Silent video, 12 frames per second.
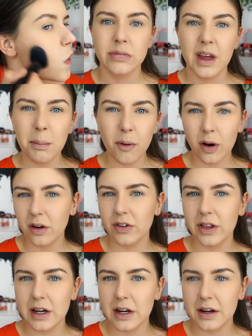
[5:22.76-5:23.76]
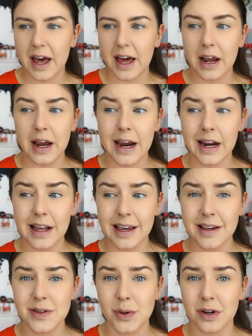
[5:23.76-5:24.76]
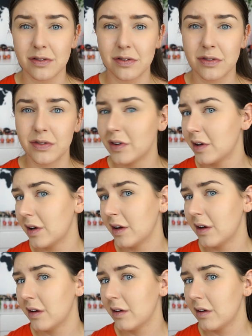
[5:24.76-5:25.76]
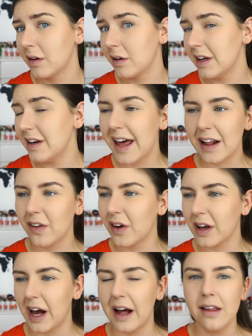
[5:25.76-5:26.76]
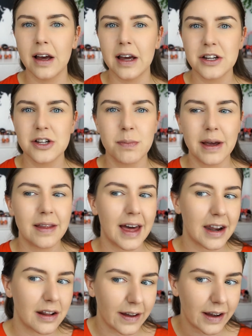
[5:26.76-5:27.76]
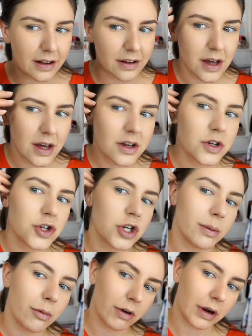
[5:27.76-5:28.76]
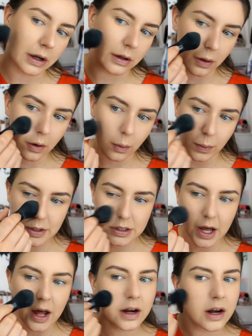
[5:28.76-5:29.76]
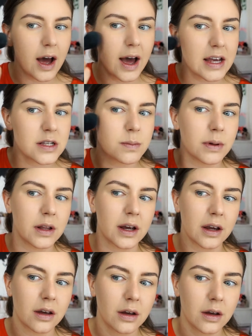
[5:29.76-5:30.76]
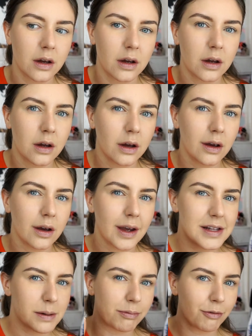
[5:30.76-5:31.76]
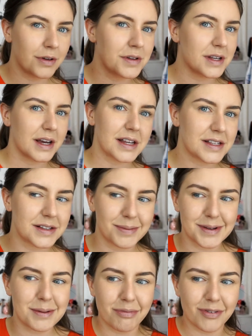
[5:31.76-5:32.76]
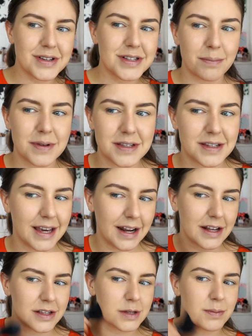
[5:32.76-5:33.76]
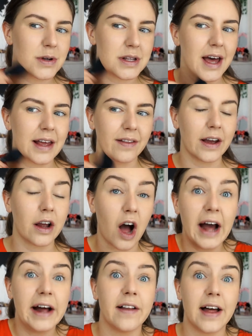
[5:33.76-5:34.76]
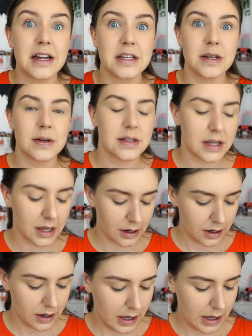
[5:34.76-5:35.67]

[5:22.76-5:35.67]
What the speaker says: That product really didn't add any sort of, didn't add a lot of color. It just mainly added like shimmering glow, which is kind of nice, but like, it's a bronzer. It's supposed to bronze up your skin. It's not supposed to add like highlight to your skin.